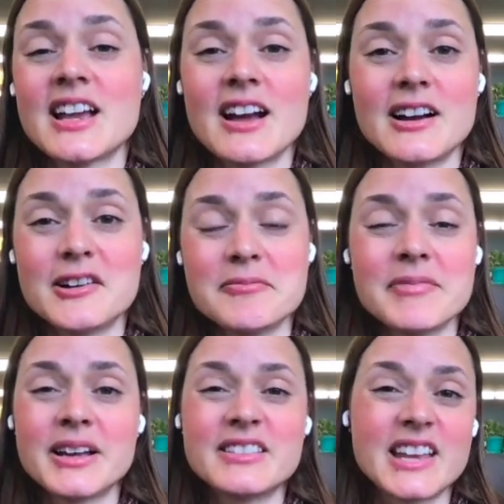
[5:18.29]

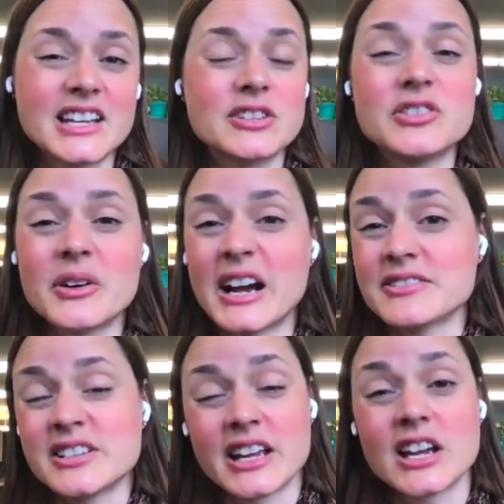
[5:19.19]
that you don't have to
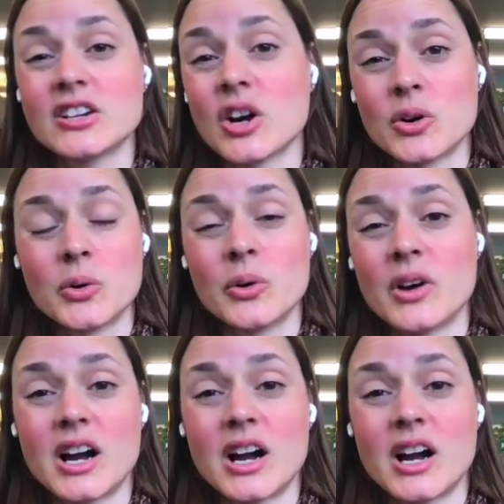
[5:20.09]
like go